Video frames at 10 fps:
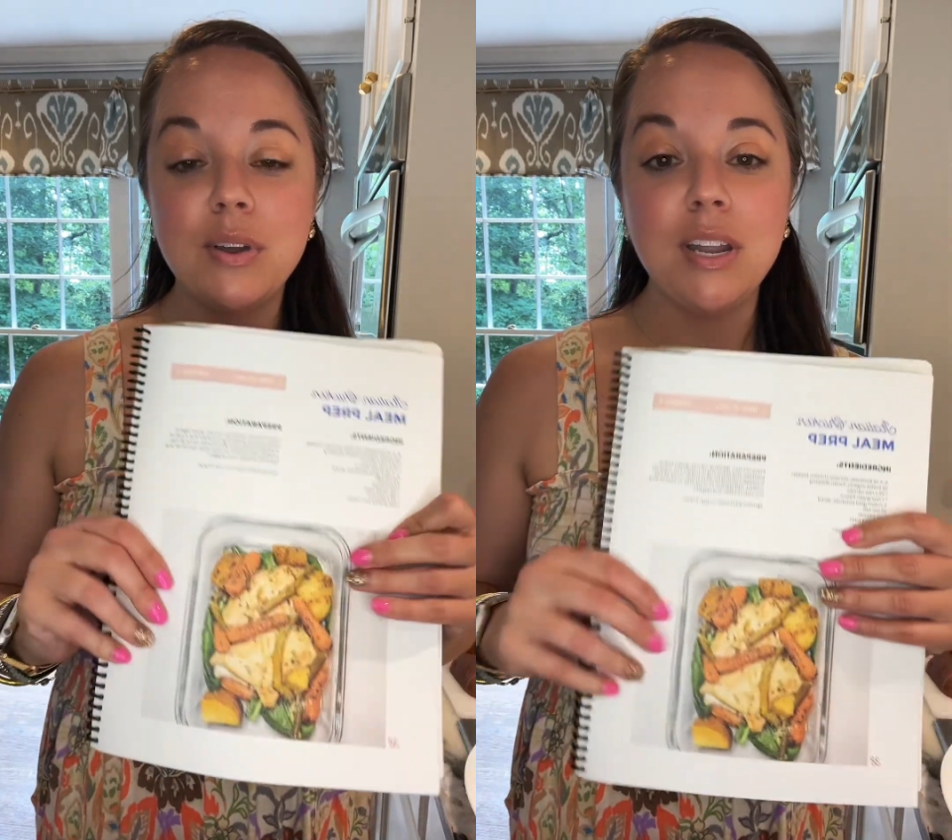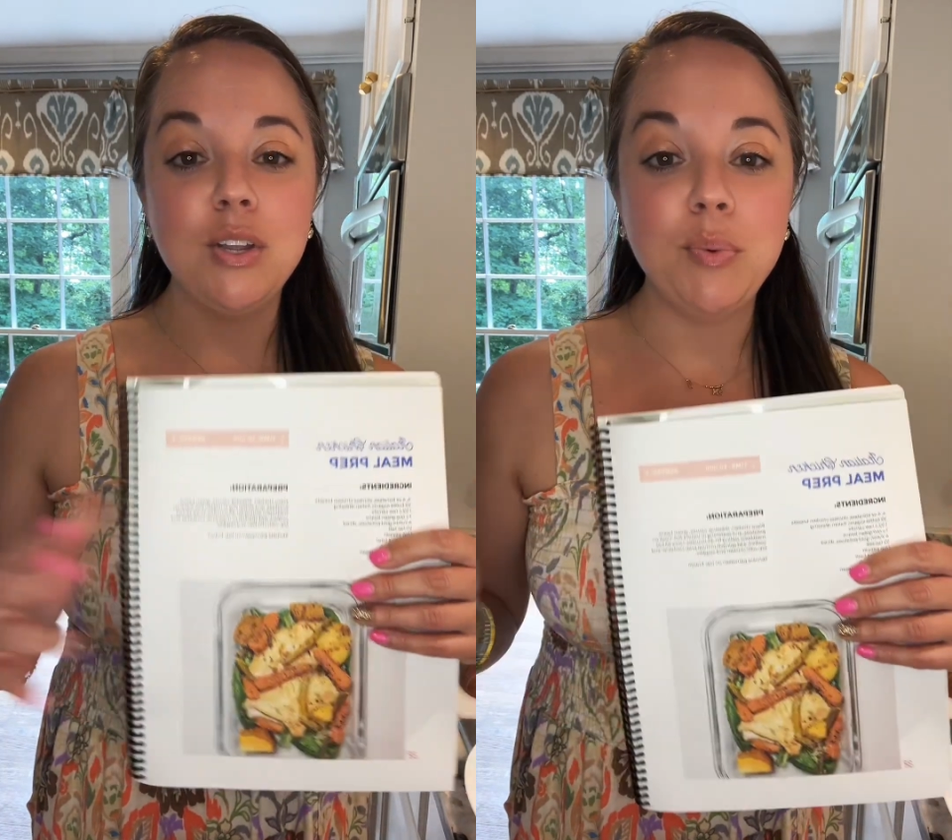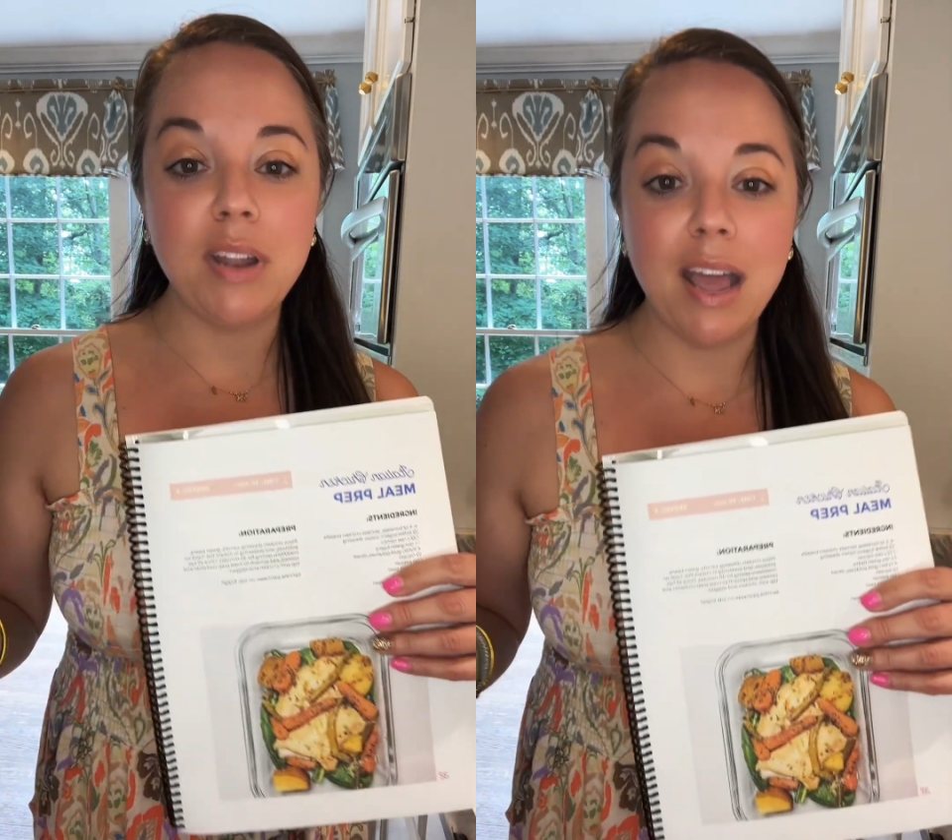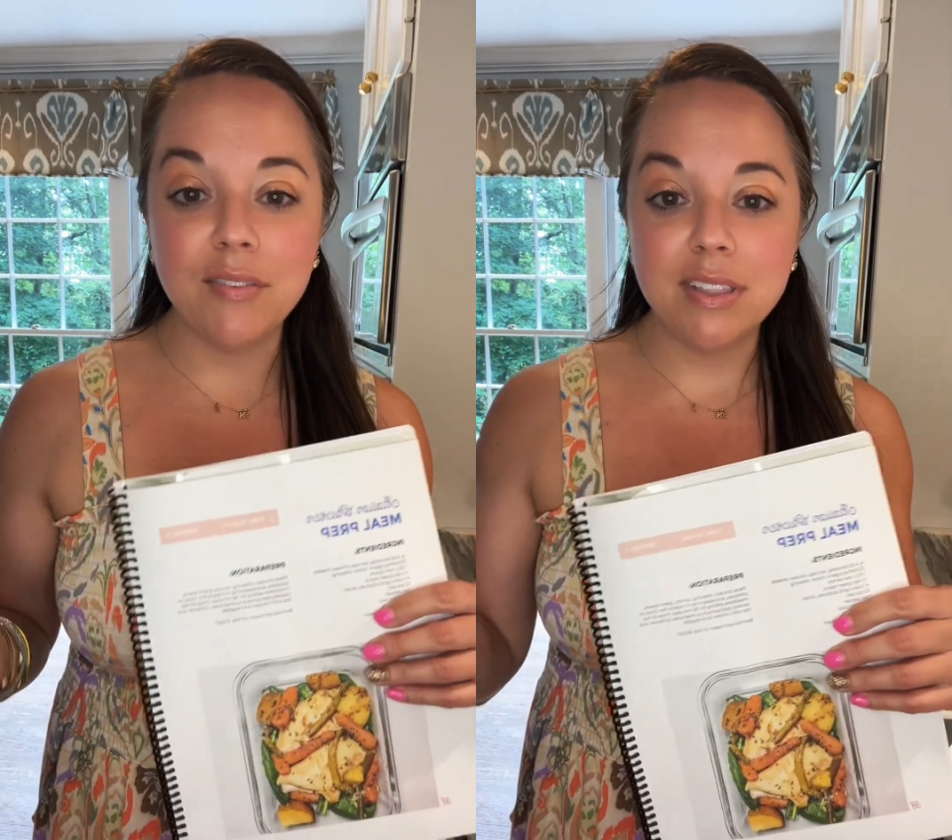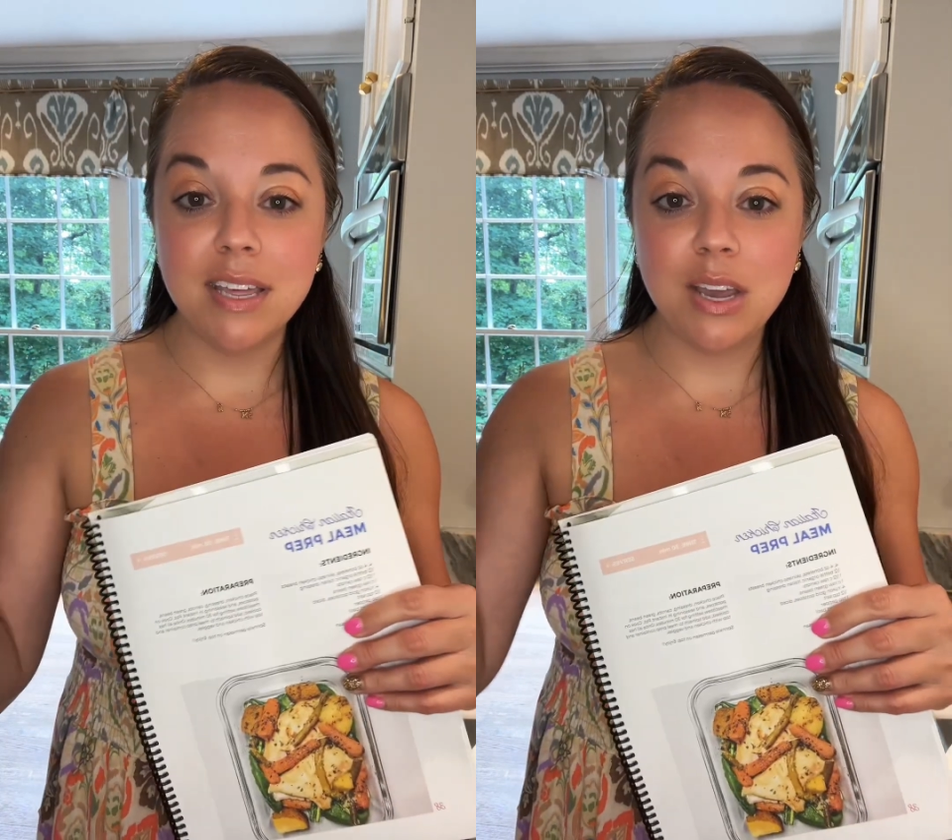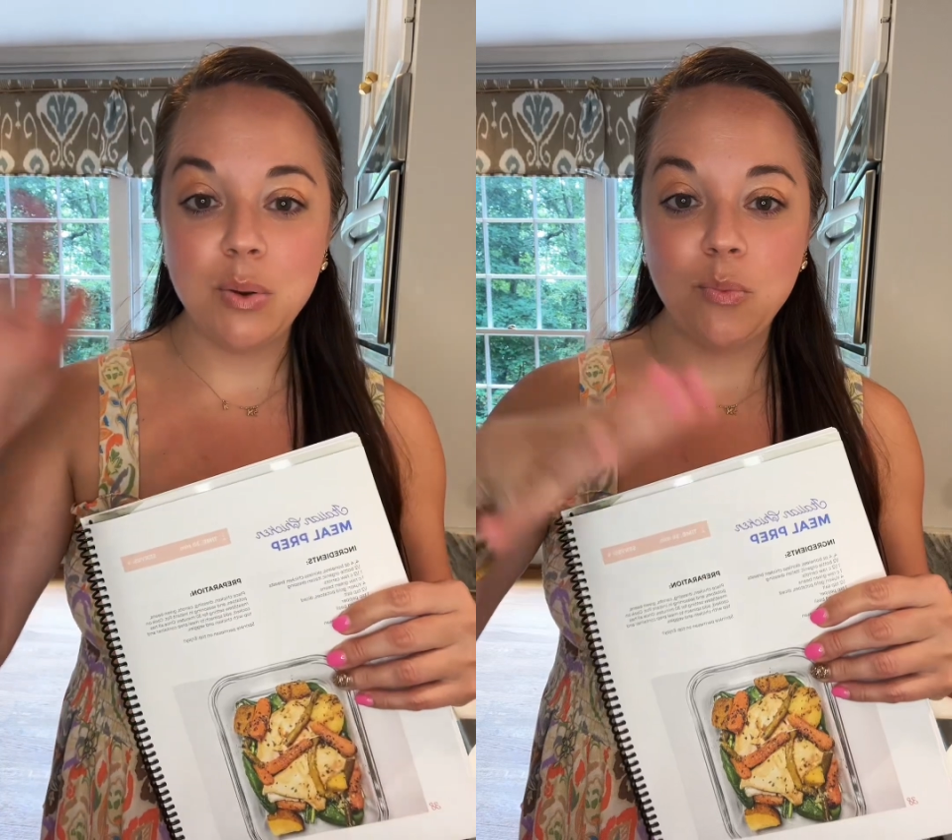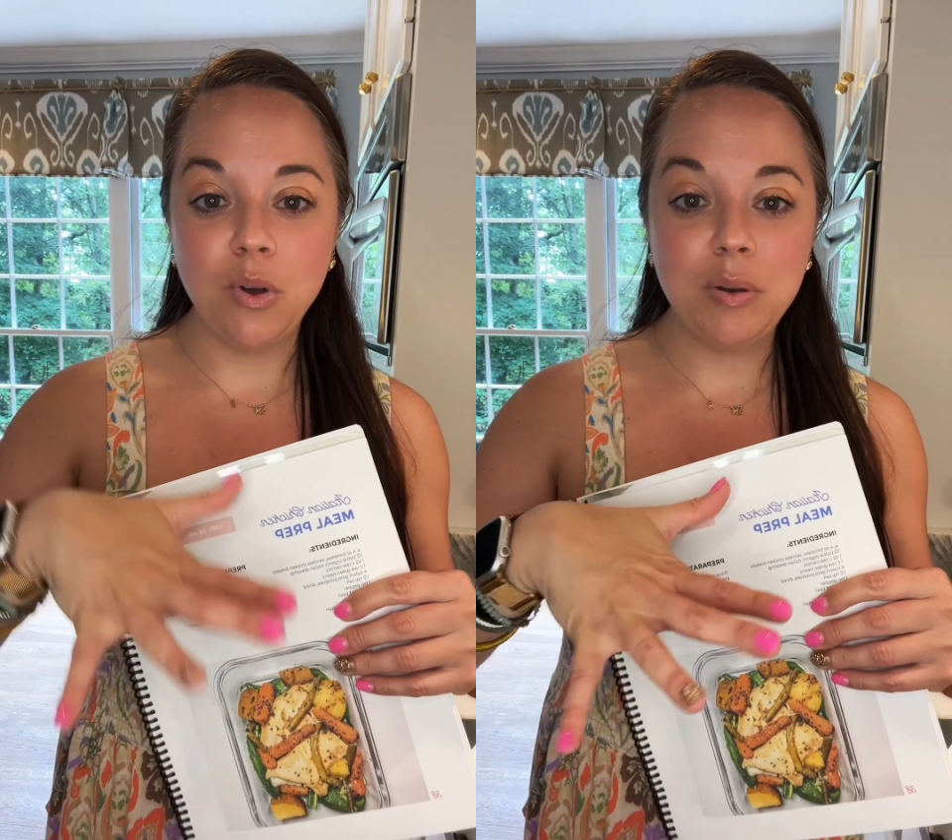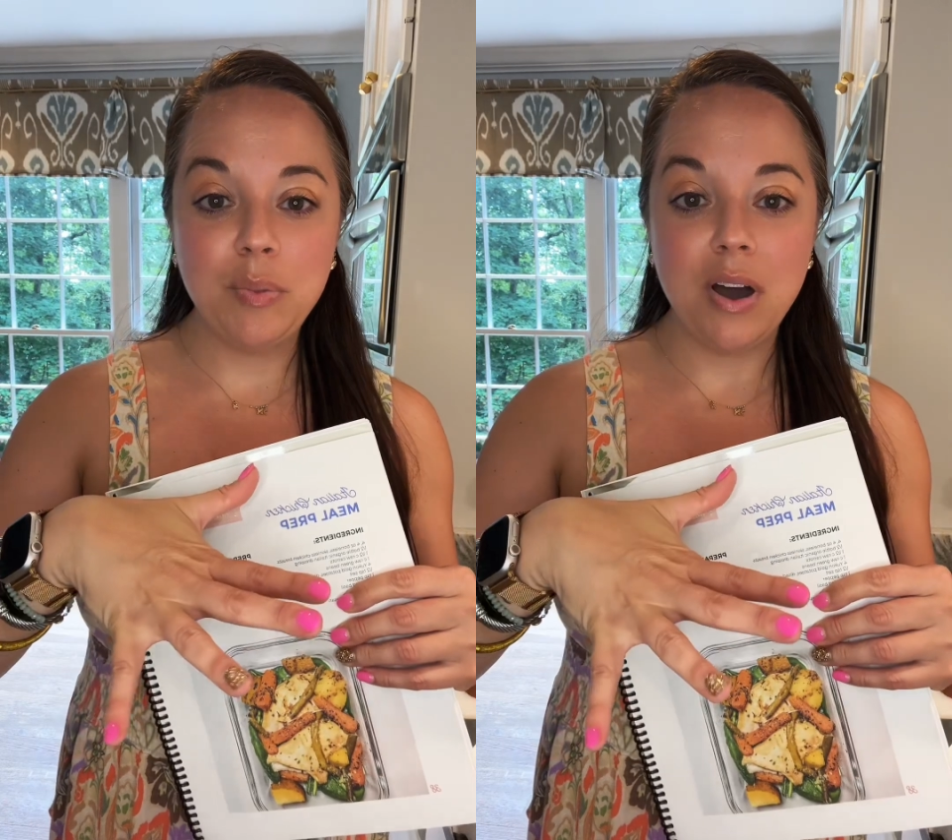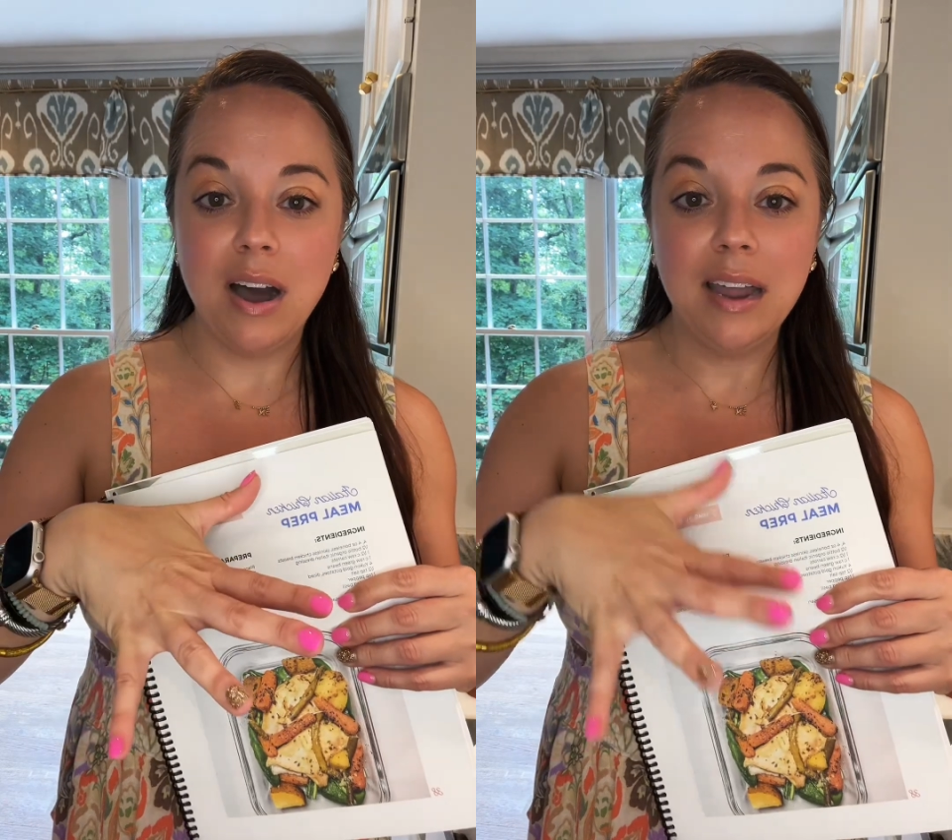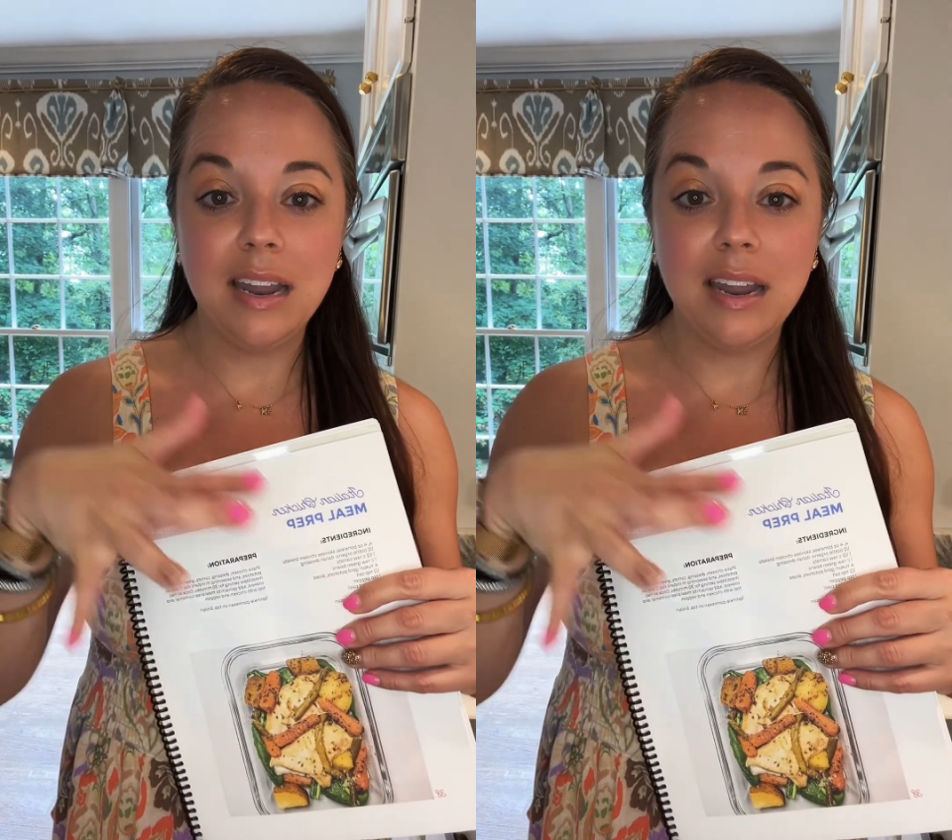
And you put everything in one pot